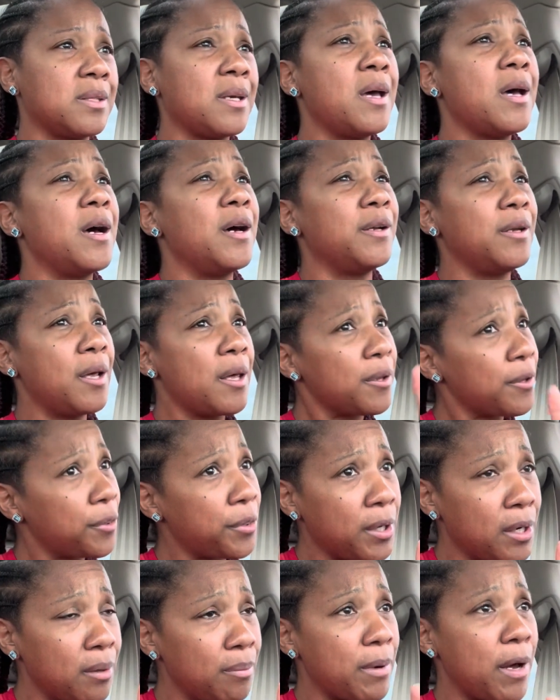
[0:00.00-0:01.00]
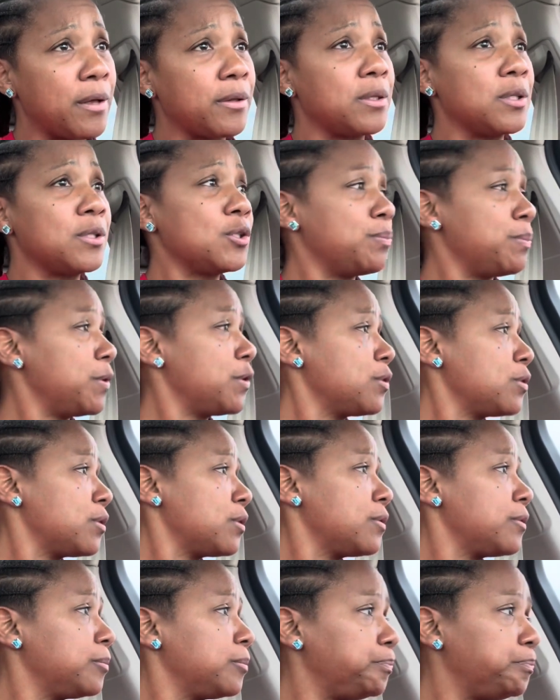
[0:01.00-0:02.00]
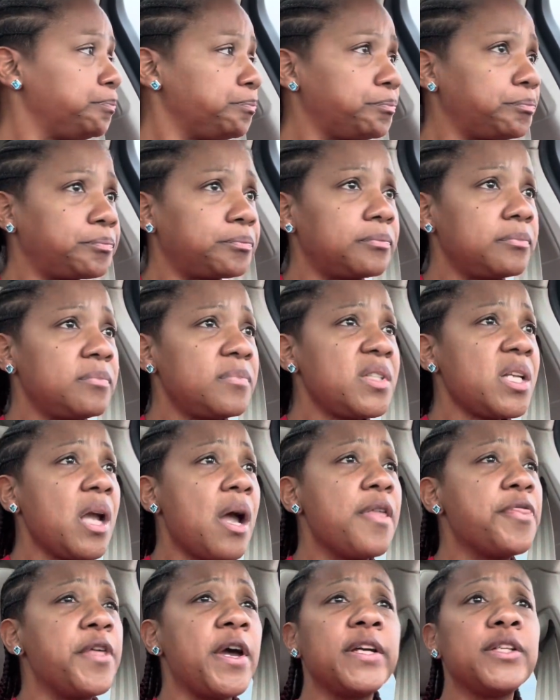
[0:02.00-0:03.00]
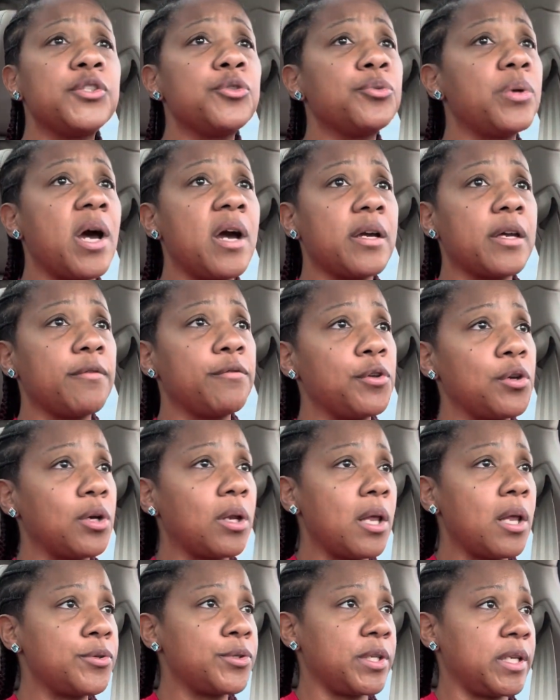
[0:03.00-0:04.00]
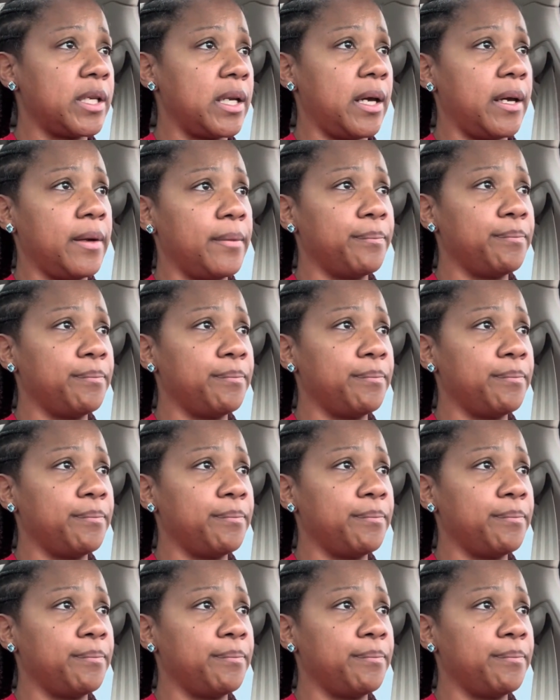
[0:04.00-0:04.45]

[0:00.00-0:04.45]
Another thing about this builder, they do not give you a closing date.